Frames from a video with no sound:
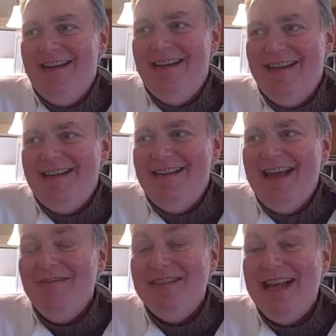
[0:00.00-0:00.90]

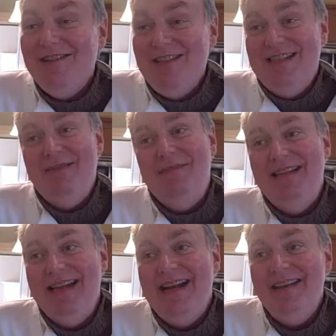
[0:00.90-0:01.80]
That was actually
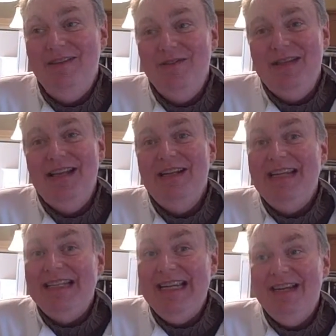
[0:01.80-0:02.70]
something that I use that
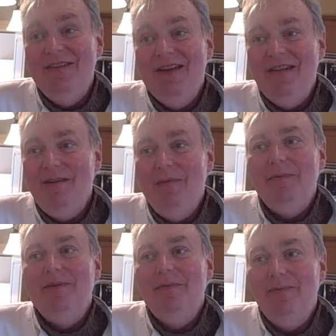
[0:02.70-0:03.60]
is here that a lot of
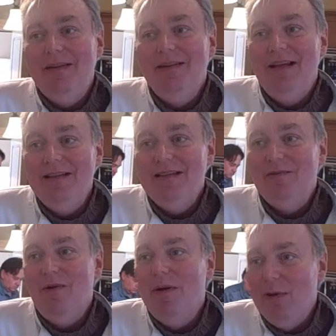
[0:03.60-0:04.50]
people don't realize is
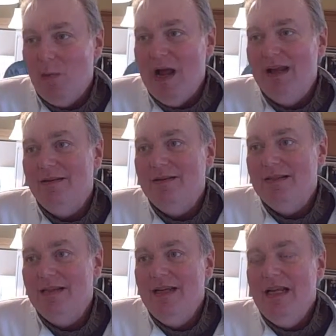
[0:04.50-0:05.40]
growing wild.
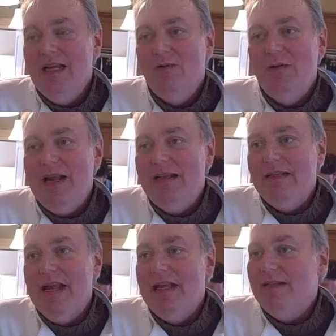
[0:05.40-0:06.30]
Is Rhode
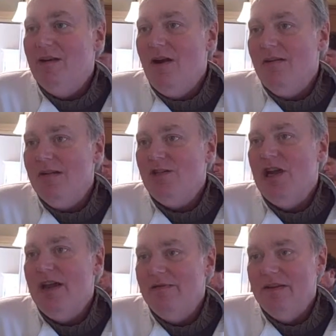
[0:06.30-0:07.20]
Island has garlic
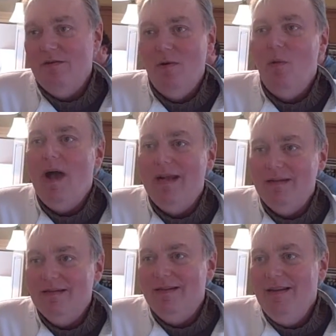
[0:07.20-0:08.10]
chives that grow
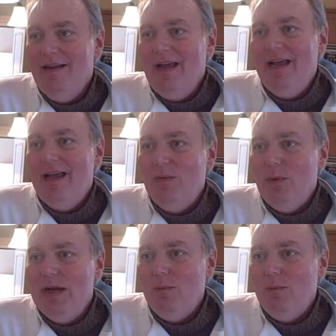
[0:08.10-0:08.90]
wild, and when